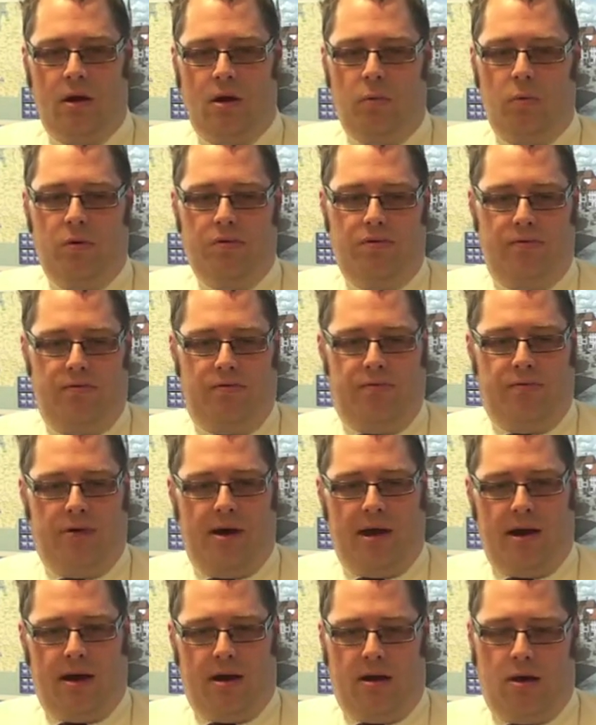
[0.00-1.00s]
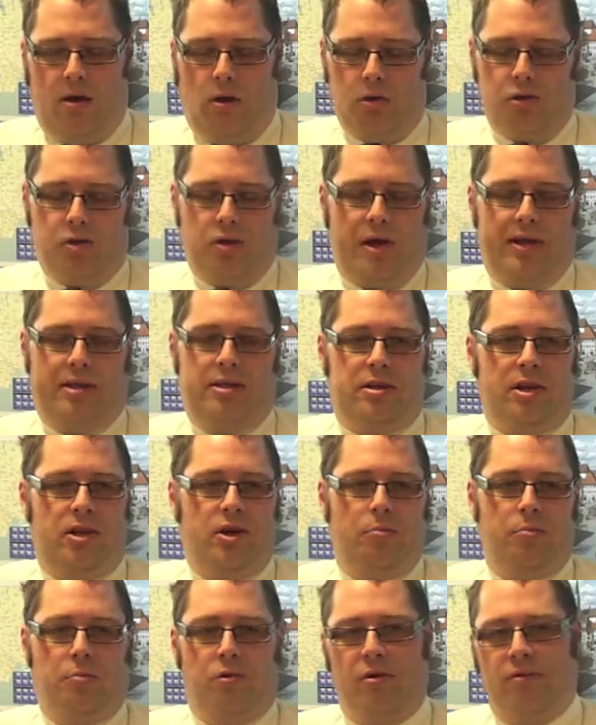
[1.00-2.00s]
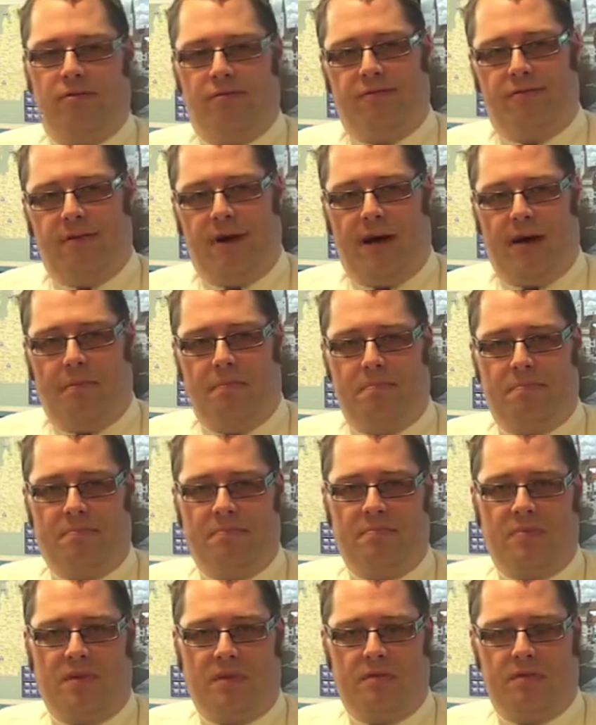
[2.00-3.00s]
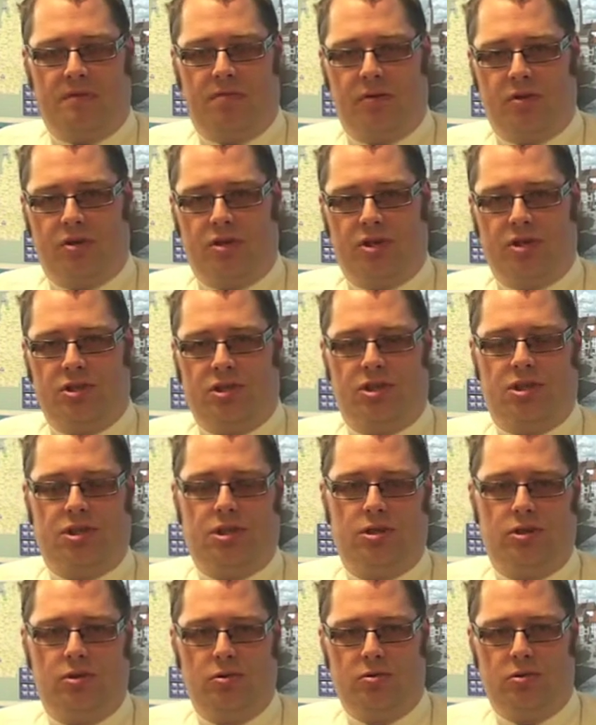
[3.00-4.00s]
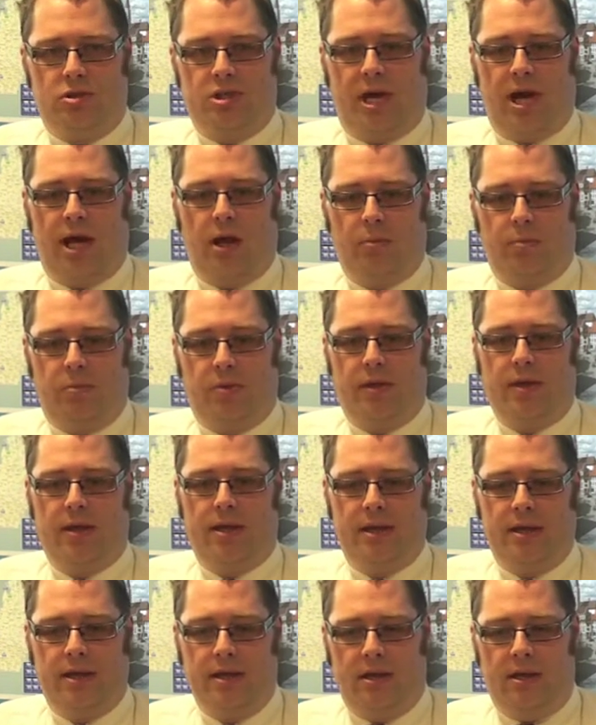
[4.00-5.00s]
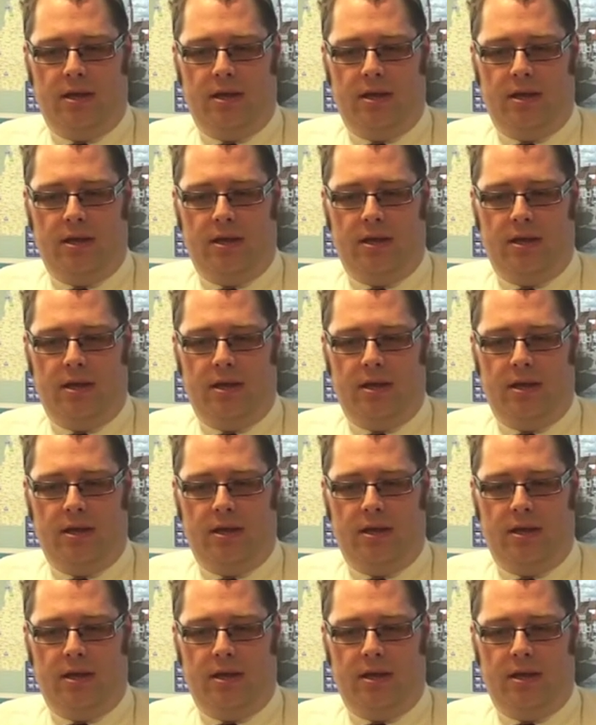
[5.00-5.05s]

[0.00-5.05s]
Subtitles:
We've also added a number of functions to help the